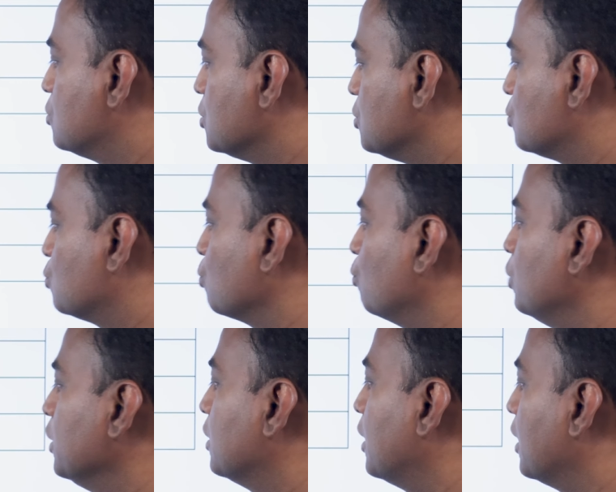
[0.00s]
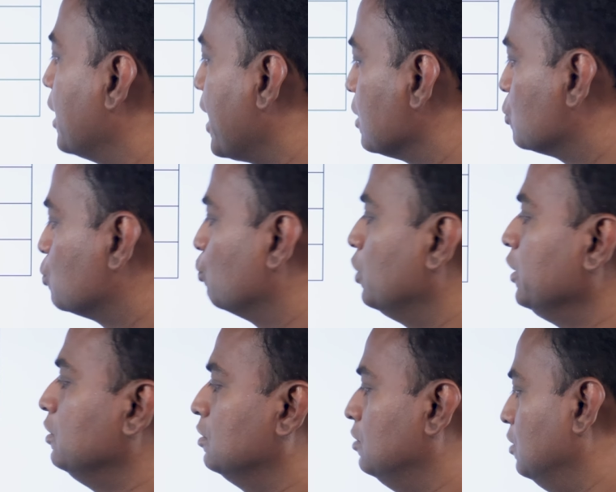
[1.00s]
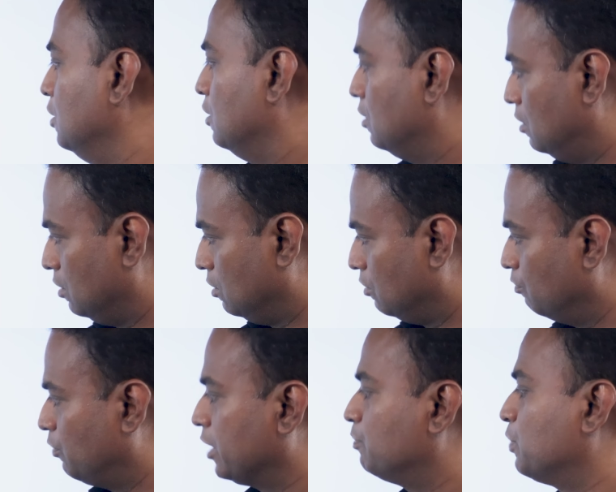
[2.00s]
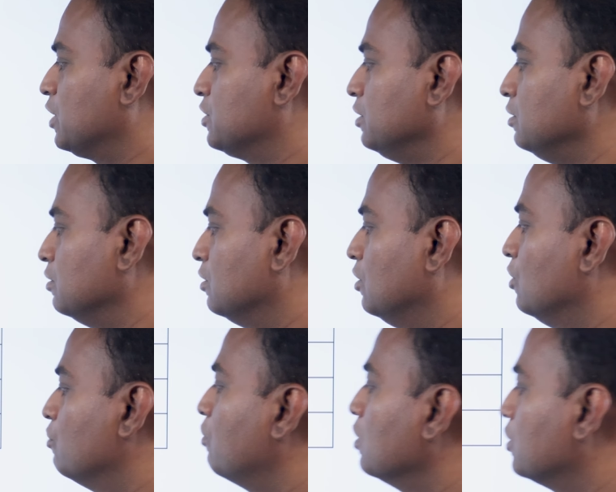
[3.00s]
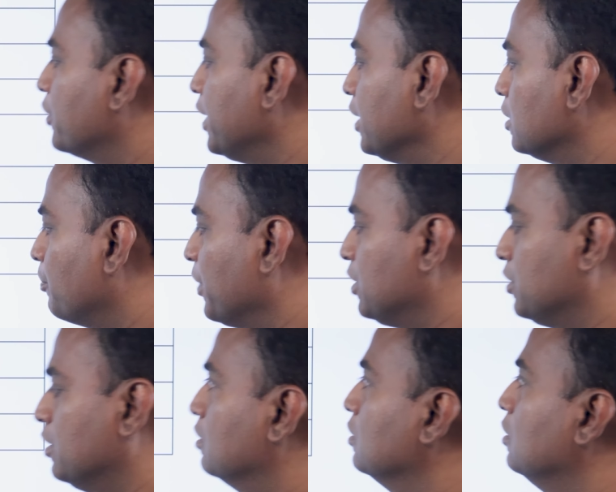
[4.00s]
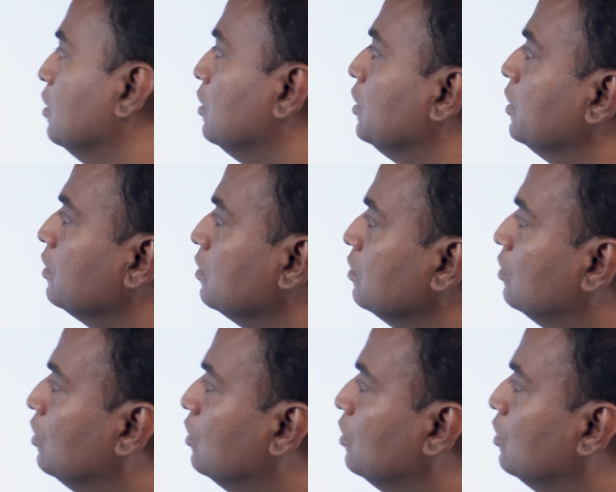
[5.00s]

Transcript: systolic and diastolic blood pressure for treating the patient. Here,